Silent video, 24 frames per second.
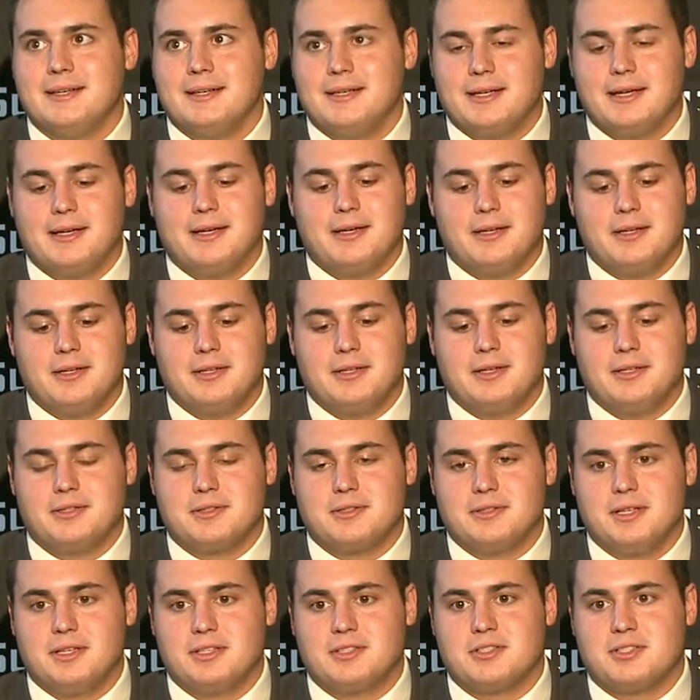yeah,
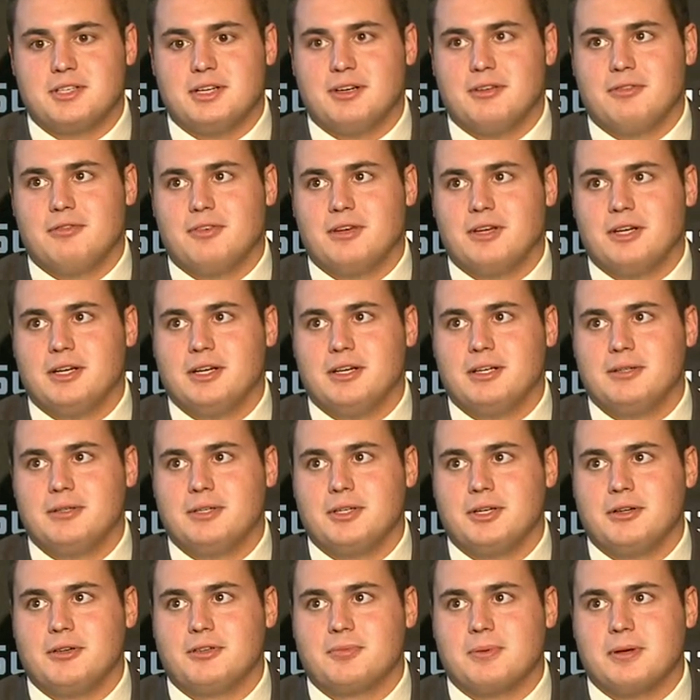it's tough,
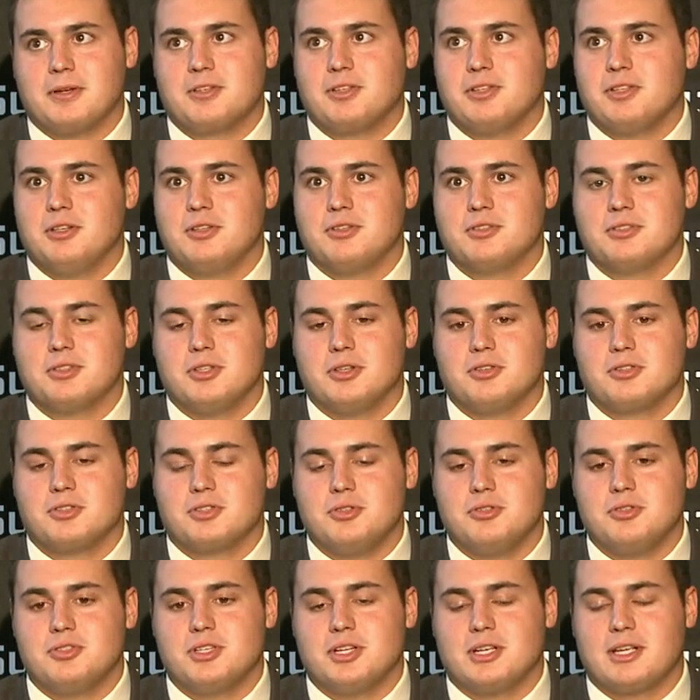you know, especially those
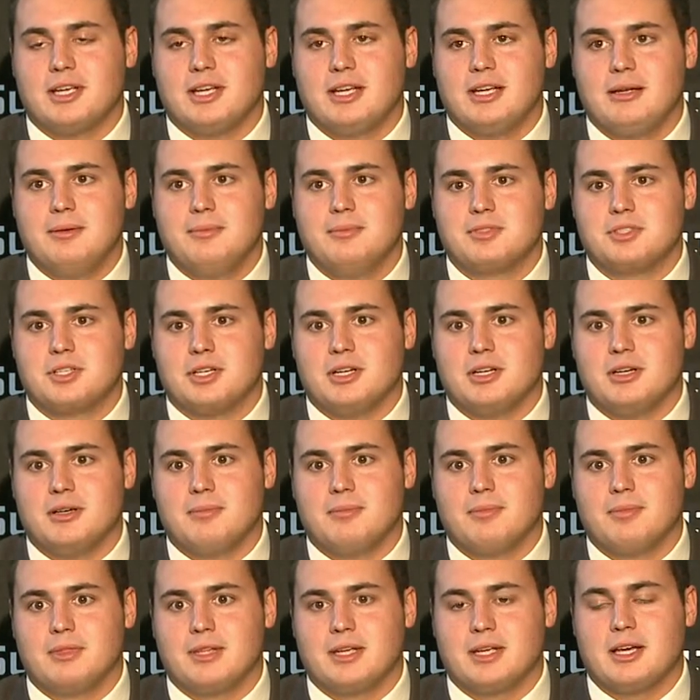Tuesday games.
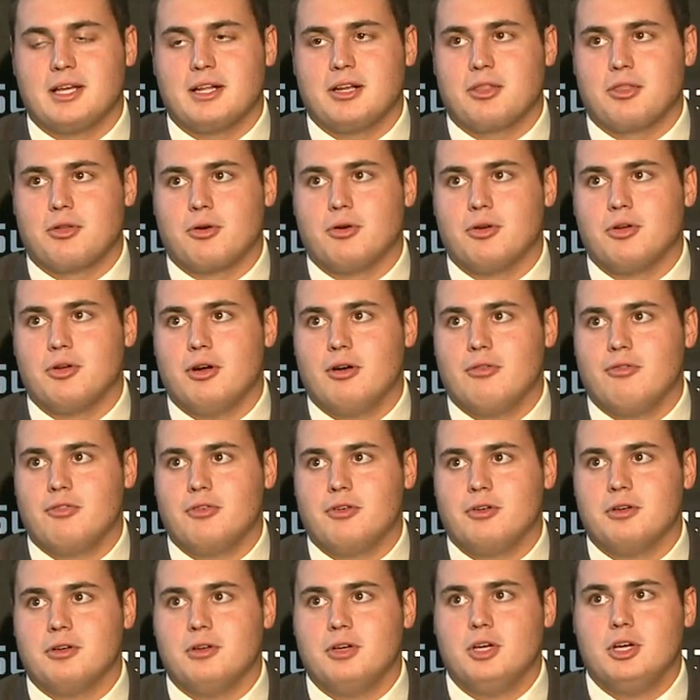They kind of throw you off
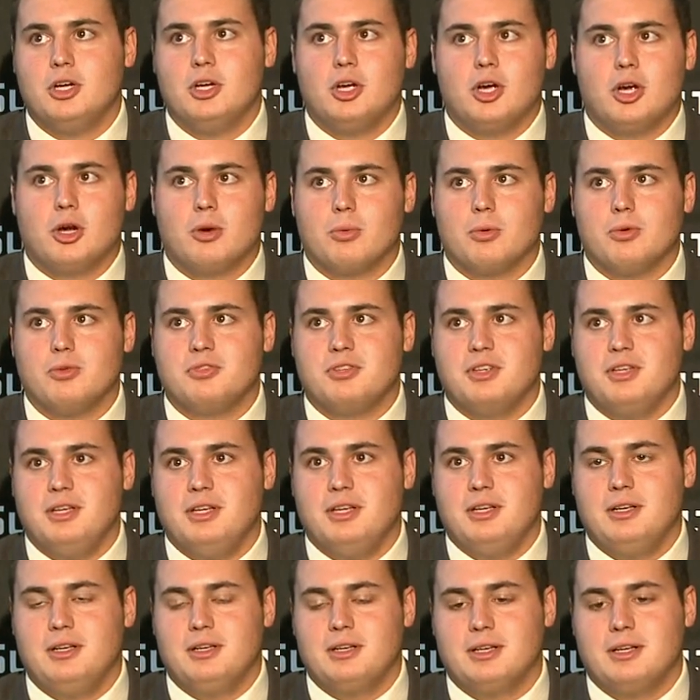a
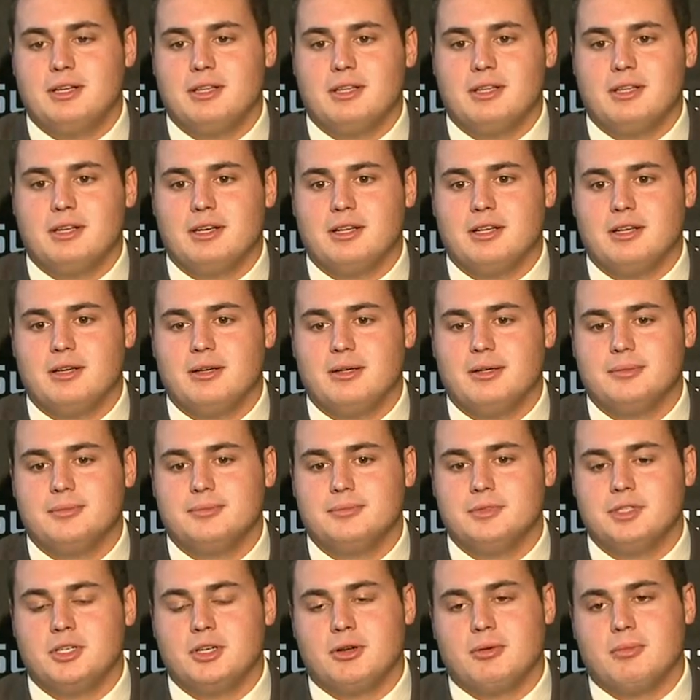routine. And then,
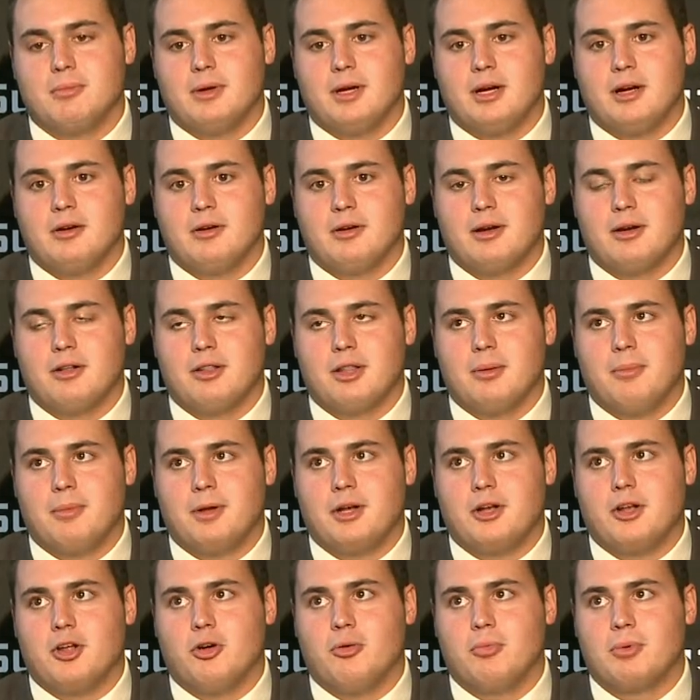you know, our
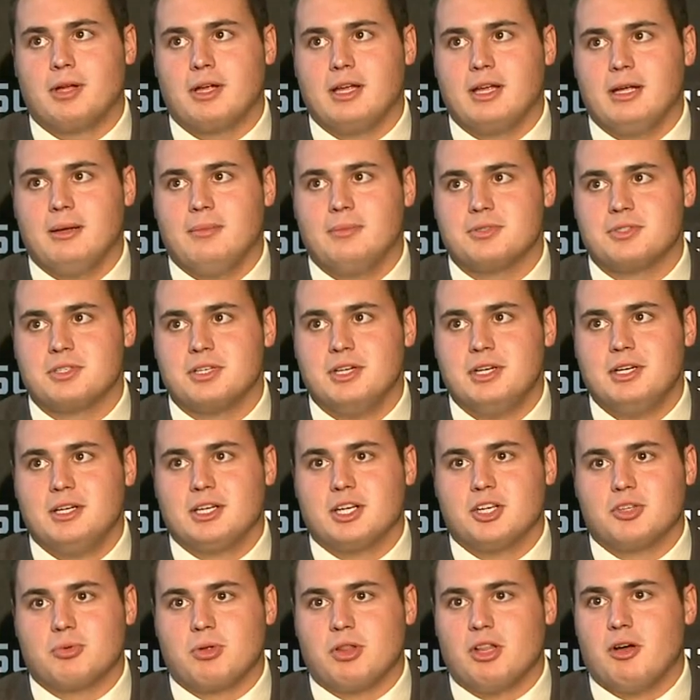limited home games,
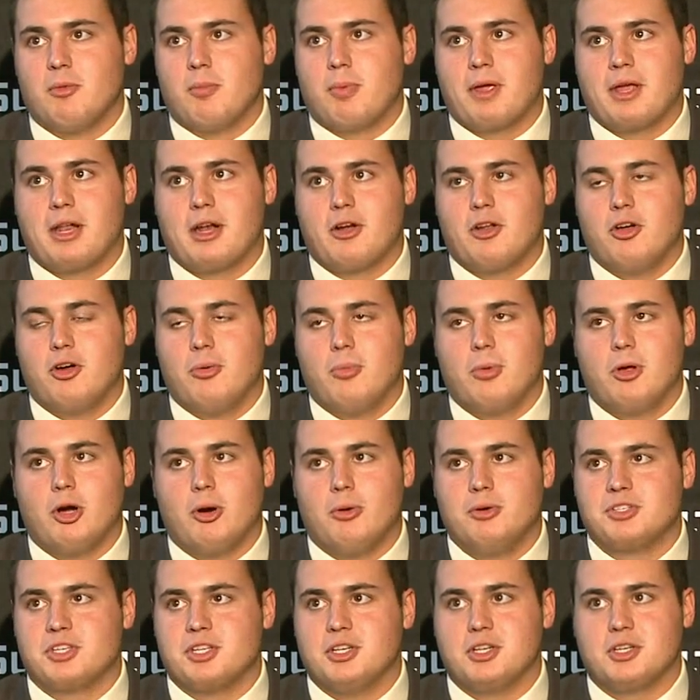because we love playing at home. We
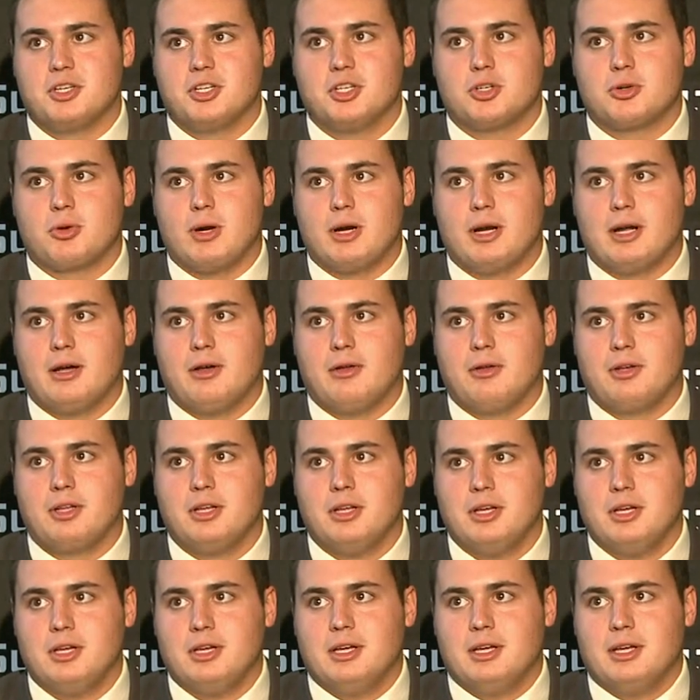always get a good crowd.
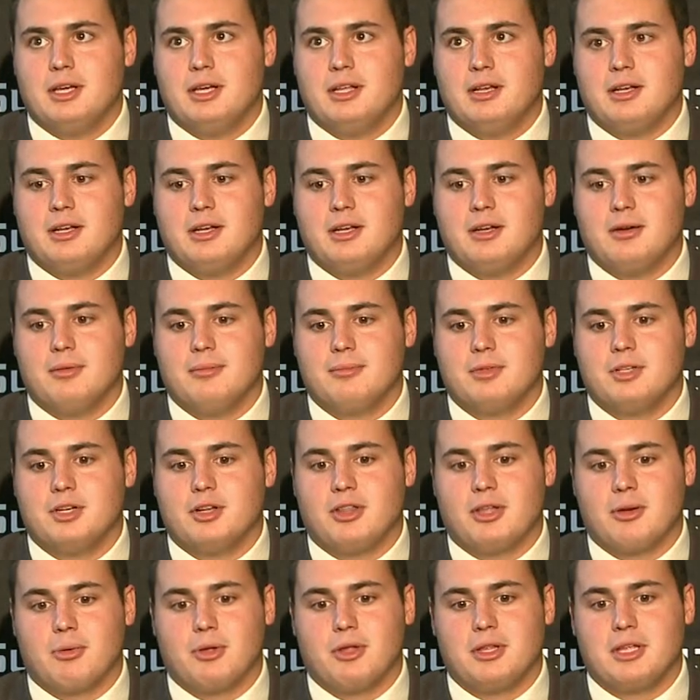And, you know,
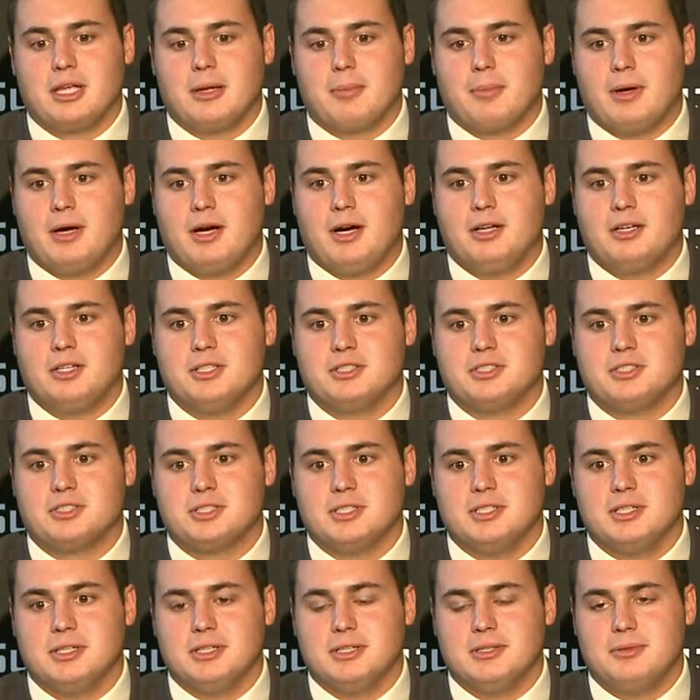they really get behind us.
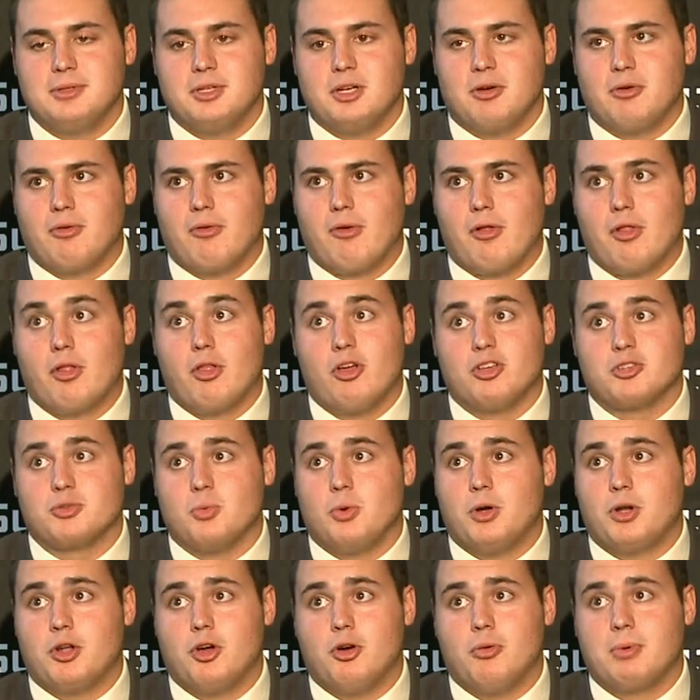You know, we've only lost
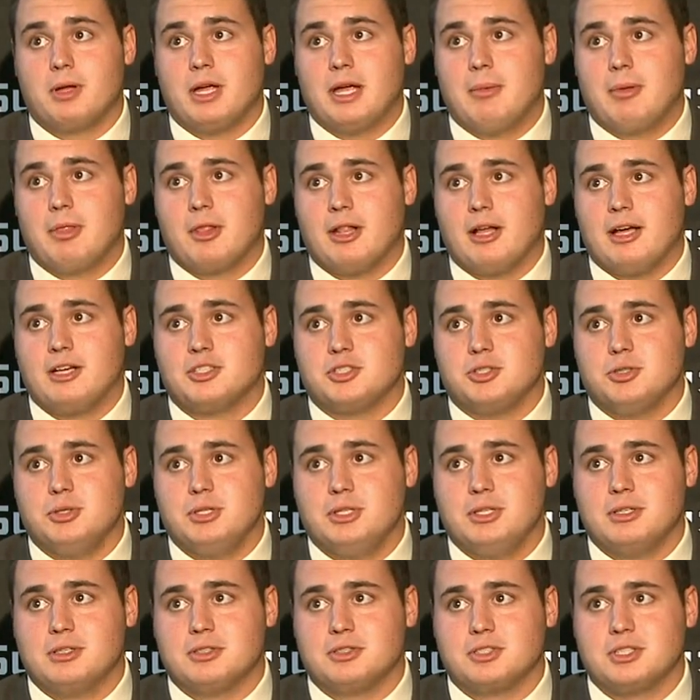one home game in the last 2
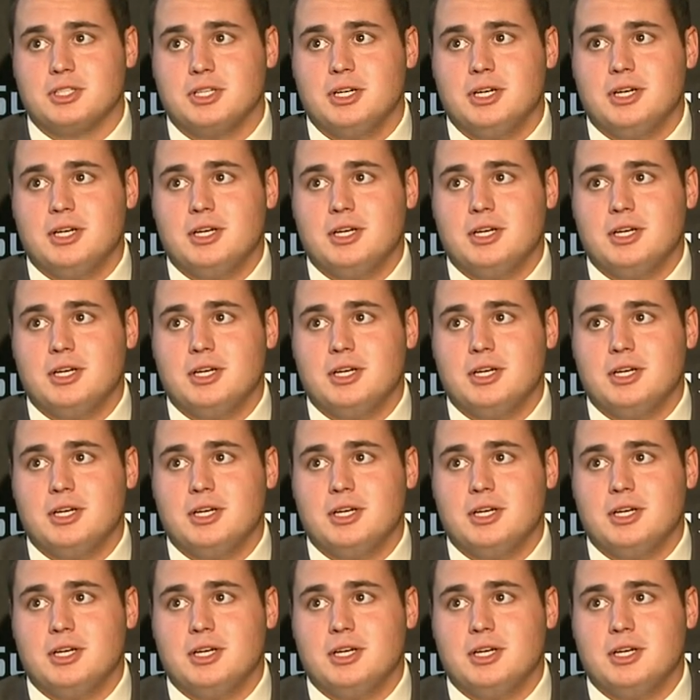years,